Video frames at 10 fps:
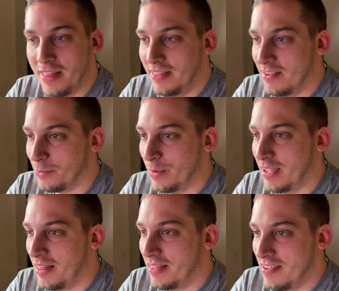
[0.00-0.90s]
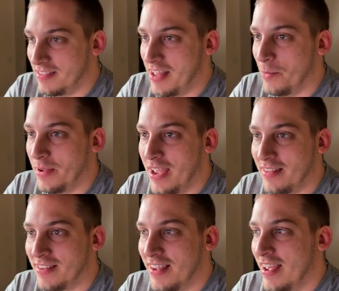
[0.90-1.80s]
at this, we get this now. We
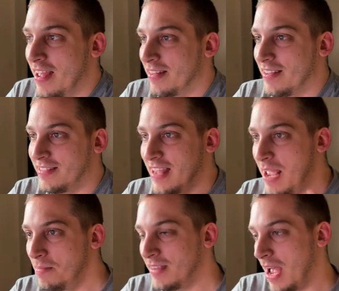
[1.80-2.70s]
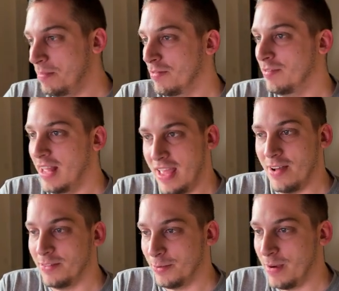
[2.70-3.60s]
get the same type of
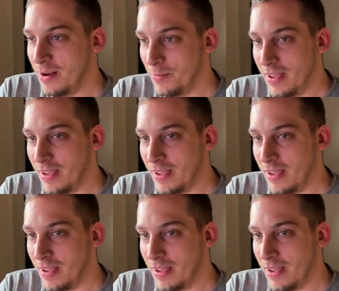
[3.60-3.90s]
layout, right?